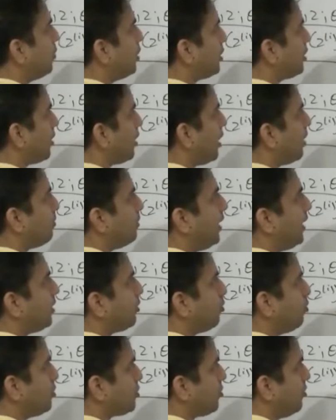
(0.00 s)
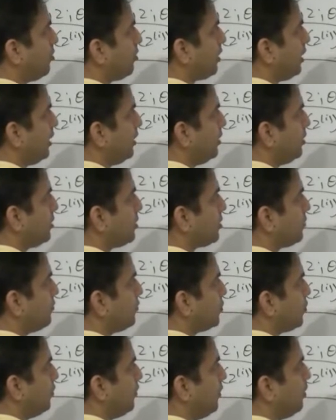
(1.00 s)
we want our update rules to look like this.
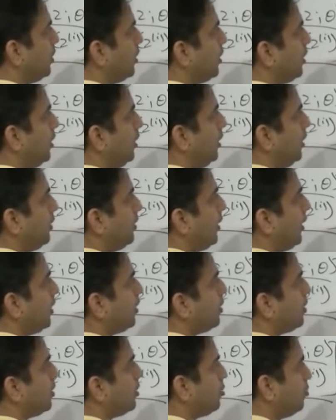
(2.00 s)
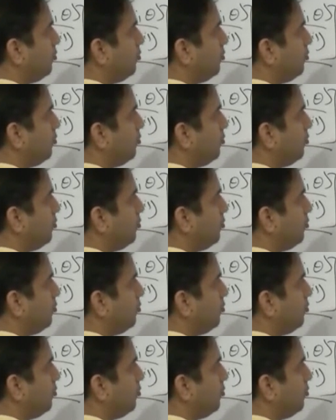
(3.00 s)
So we want theta